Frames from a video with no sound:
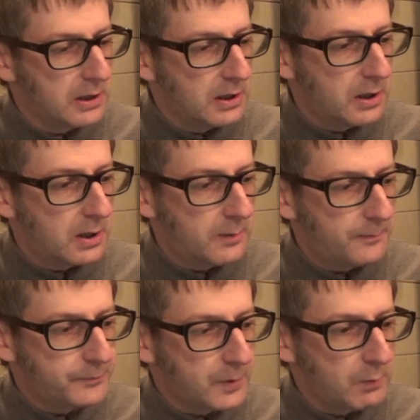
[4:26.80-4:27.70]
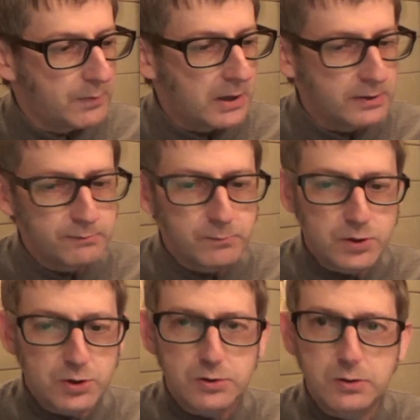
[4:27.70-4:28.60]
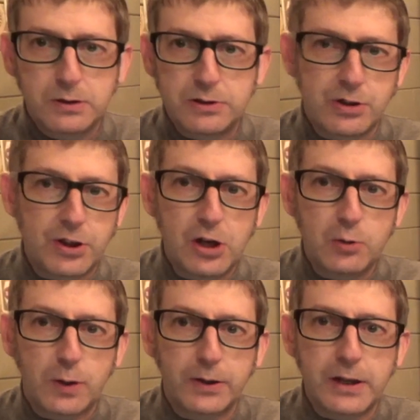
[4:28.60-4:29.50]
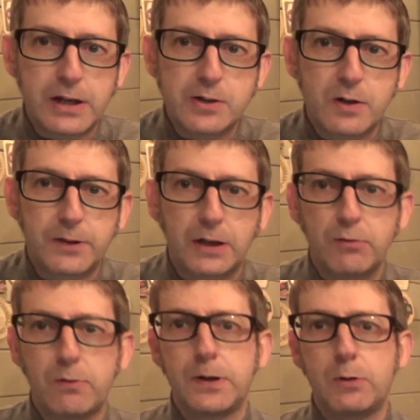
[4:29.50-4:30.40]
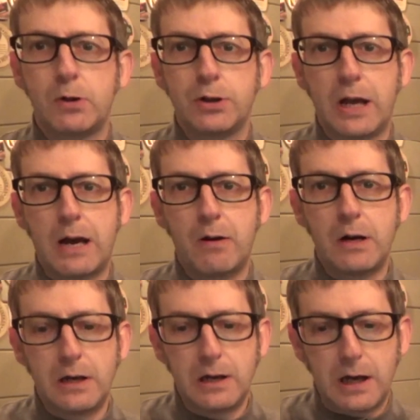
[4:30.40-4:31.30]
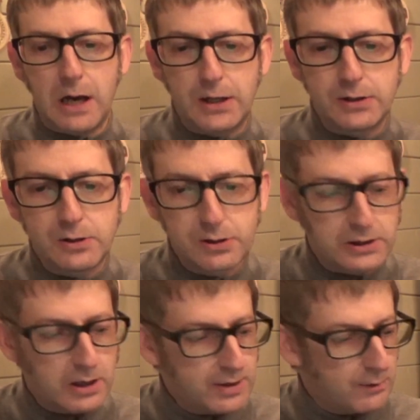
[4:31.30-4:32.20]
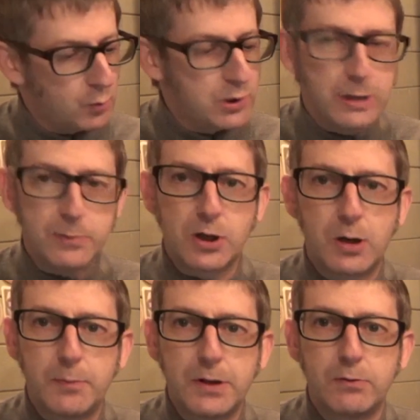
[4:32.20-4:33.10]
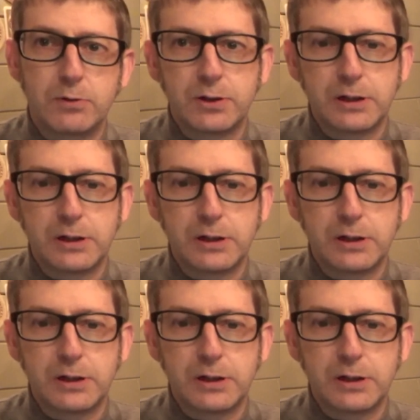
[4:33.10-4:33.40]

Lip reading: This is the third one of theirs I've done a review on now, and you know, they're all tip top. They're all,